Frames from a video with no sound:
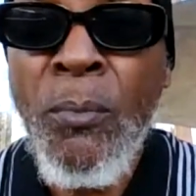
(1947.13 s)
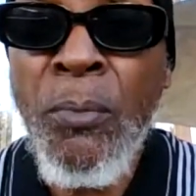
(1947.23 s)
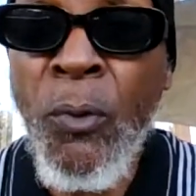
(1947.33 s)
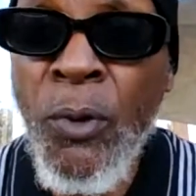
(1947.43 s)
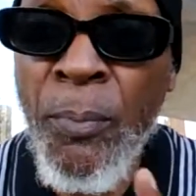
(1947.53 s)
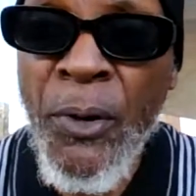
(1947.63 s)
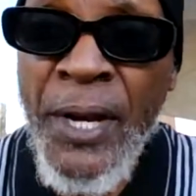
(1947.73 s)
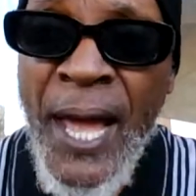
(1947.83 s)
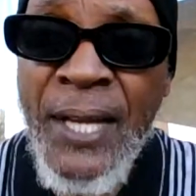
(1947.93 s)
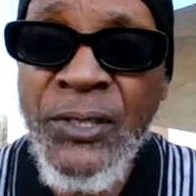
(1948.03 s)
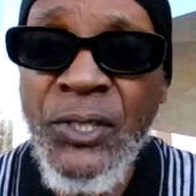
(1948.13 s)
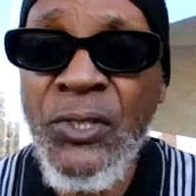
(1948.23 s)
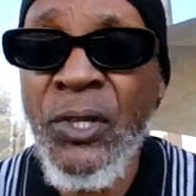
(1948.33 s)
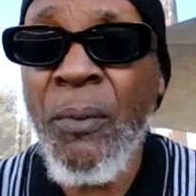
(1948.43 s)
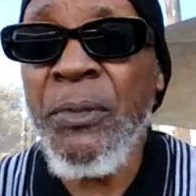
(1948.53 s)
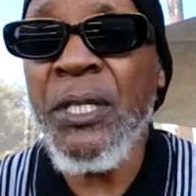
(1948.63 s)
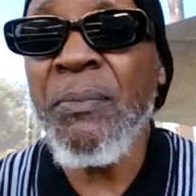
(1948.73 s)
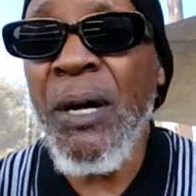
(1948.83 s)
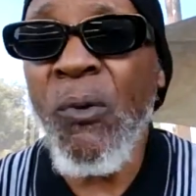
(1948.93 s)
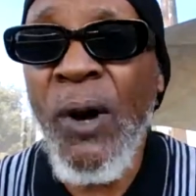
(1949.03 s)
But when Bert Isaacs saw me and
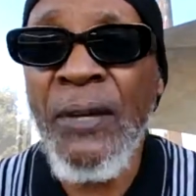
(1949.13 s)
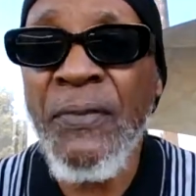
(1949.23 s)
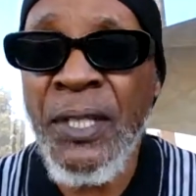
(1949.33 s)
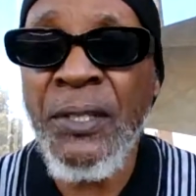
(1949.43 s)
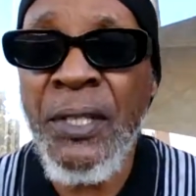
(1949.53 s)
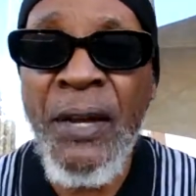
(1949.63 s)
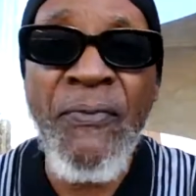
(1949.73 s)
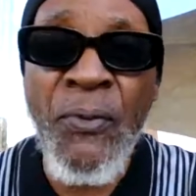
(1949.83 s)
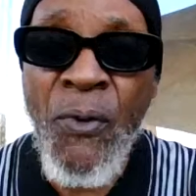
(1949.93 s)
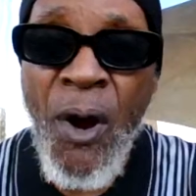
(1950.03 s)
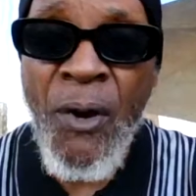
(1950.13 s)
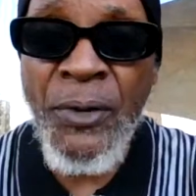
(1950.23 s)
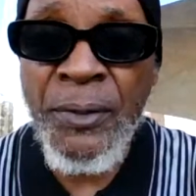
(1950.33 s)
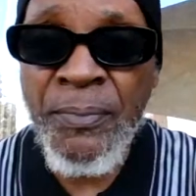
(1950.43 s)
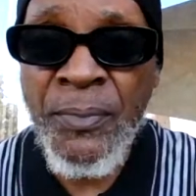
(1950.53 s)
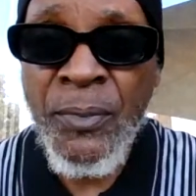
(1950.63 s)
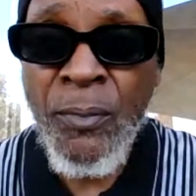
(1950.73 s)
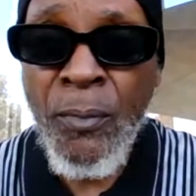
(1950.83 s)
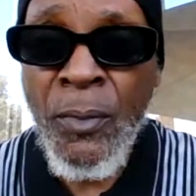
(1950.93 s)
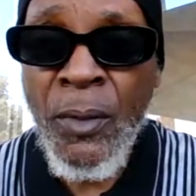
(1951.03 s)
my wife getting in that Ferrari,
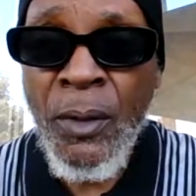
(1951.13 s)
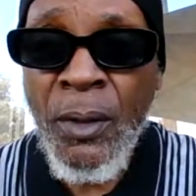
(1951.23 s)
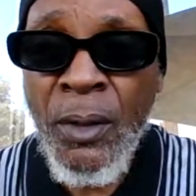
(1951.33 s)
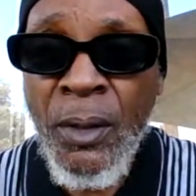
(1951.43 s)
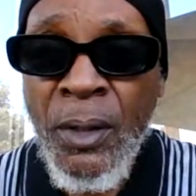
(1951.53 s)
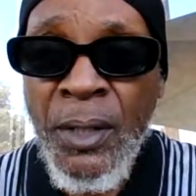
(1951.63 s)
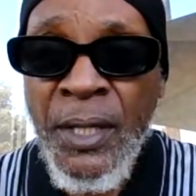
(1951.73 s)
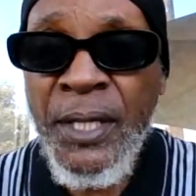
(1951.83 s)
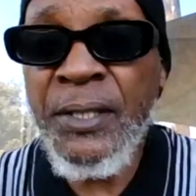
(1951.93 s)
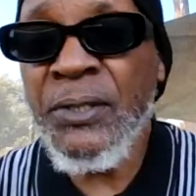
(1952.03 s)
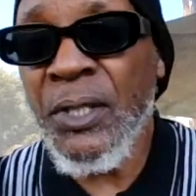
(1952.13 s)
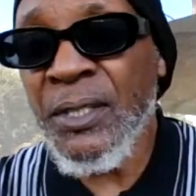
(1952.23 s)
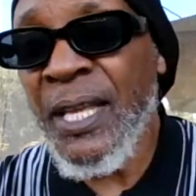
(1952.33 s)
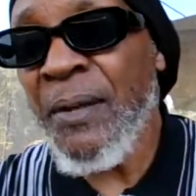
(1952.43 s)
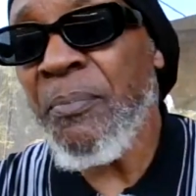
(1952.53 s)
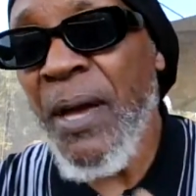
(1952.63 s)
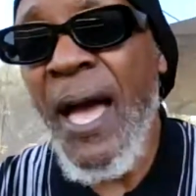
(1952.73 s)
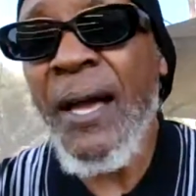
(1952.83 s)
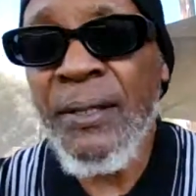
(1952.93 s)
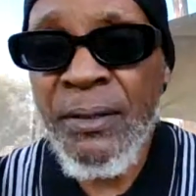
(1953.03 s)
he took that back